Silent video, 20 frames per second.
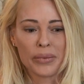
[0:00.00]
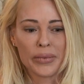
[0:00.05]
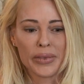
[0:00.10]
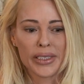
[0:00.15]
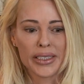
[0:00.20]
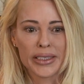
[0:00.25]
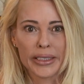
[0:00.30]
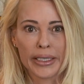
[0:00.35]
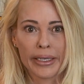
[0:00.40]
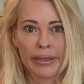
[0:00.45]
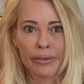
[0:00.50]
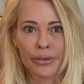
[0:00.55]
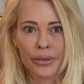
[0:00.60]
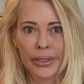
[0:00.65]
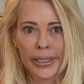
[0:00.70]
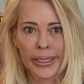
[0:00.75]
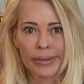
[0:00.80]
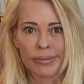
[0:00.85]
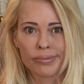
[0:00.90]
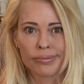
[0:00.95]

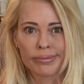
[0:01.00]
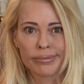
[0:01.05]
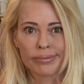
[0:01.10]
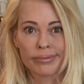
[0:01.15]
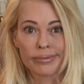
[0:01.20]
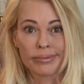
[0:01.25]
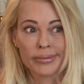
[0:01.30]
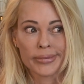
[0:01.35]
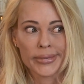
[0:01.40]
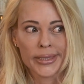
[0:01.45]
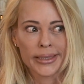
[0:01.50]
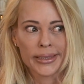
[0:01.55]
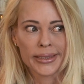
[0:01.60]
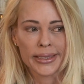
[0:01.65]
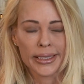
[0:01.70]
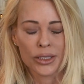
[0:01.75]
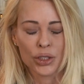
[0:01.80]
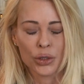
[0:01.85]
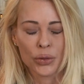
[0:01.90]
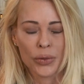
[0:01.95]
discovering his
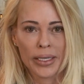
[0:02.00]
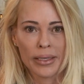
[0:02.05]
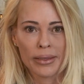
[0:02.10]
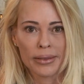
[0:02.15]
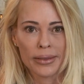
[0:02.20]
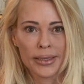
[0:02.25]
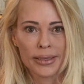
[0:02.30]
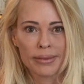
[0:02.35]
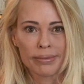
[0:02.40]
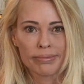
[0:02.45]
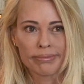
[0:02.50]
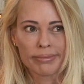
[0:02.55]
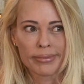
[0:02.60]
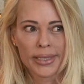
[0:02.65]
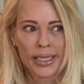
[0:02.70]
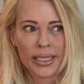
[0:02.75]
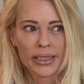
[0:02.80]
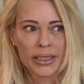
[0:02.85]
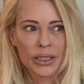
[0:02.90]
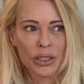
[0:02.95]
sexuality?
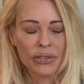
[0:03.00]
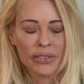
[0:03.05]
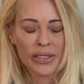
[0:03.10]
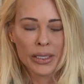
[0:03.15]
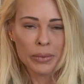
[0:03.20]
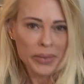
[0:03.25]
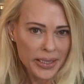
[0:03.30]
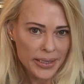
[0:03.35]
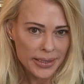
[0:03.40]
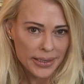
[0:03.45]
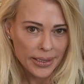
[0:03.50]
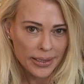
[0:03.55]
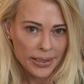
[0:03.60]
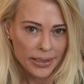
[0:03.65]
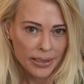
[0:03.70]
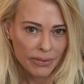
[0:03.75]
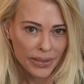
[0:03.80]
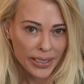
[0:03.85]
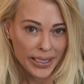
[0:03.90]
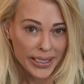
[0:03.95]
So if anybody's got
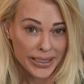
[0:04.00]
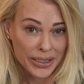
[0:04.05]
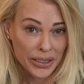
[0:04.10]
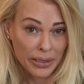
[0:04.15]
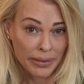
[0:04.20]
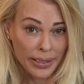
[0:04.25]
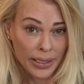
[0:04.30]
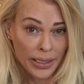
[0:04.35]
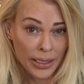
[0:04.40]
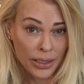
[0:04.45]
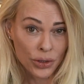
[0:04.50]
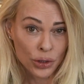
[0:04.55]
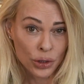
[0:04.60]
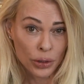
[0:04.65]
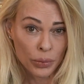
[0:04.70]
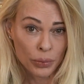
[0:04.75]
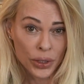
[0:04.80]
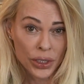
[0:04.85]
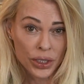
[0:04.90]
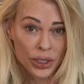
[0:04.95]
any advice on that, I'd sure
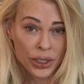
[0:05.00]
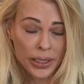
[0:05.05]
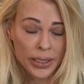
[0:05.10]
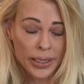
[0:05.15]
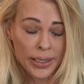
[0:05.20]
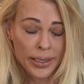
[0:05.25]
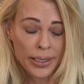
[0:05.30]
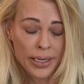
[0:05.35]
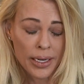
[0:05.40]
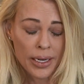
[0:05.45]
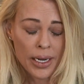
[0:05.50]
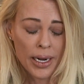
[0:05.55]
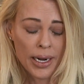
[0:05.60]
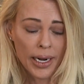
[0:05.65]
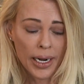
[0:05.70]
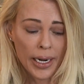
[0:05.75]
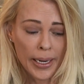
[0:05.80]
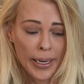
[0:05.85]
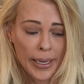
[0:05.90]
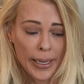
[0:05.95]
appreciate it.
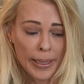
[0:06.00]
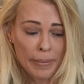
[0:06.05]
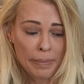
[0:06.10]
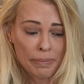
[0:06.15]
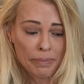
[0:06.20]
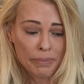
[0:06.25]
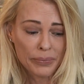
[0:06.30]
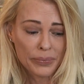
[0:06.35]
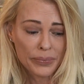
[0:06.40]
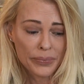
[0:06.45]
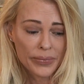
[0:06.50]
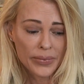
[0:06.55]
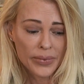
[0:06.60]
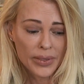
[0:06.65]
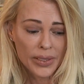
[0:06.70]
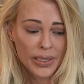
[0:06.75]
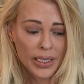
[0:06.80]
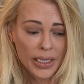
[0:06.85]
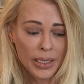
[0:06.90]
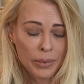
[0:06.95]
I'm
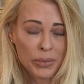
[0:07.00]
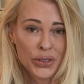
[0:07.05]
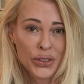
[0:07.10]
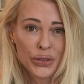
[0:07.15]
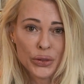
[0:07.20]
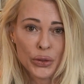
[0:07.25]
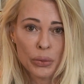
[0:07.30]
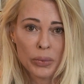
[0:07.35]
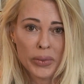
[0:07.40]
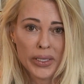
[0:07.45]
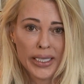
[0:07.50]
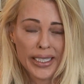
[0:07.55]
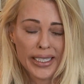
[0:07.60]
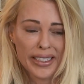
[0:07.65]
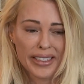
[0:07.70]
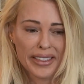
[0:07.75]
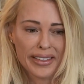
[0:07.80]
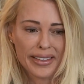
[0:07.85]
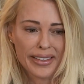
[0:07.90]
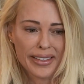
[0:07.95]

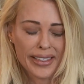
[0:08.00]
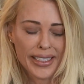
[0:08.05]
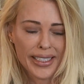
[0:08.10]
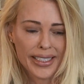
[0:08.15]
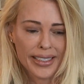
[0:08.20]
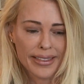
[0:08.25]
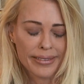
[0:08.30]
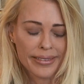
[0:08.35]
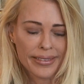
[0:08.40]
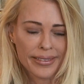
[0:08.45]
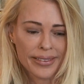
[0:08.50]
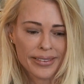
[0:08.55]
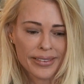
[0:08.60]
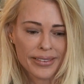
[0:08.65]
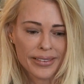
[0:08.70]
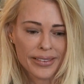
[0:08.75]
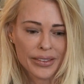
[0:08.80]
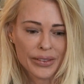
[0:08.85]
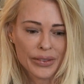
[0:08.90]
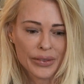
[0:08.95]
assuming that
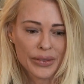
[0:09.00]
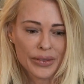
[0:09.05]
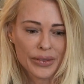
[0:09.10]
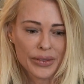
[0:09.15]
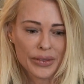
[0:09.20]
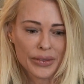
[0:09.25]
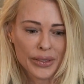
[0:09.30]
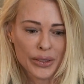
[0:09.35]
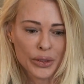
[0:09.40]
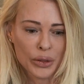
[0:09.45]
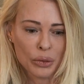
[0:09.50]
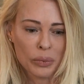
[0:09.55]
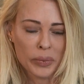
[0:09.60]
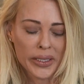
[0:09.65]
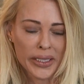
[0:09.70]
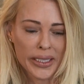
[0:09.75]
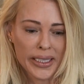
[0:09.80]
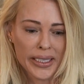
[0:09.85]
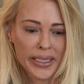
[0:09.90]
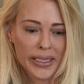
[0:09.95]
he'll
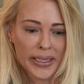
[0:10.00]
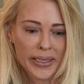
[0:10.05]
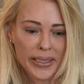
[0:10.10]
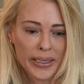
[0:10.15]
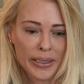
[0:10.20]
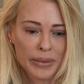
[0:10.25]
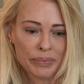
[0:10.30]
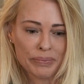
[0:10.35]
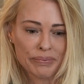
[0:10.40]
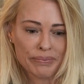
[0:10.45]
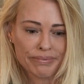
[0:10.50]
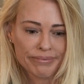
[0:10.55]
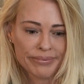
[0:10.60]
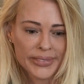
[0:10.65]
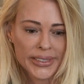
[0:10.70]
be, I'm